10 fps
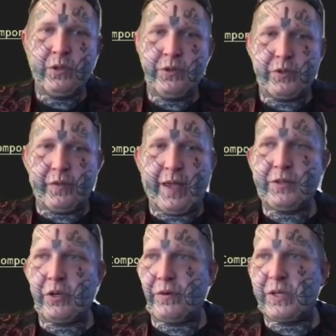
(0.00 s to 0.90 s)
So
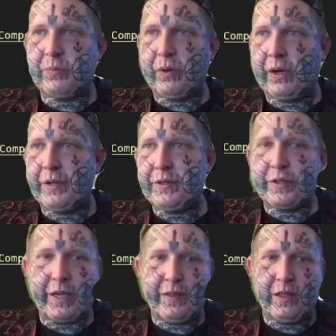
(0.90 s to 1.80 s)
that's our response,
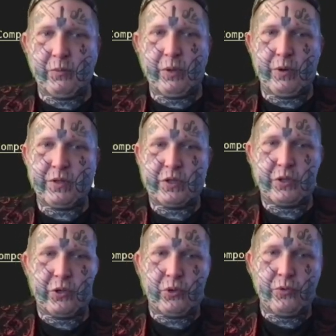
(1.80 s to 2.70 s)
and then we want
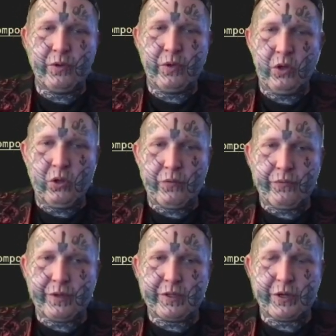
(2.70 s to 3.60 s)
to
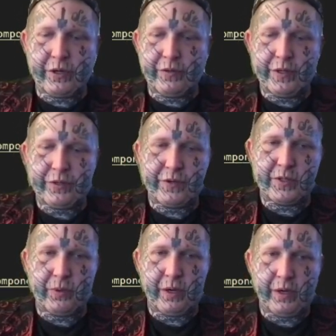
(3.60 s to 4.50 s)
return this
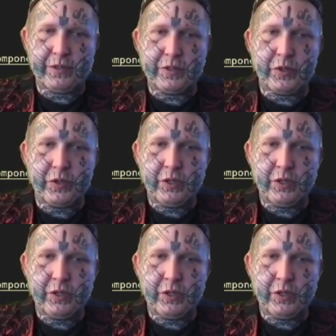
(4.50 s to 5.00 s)
response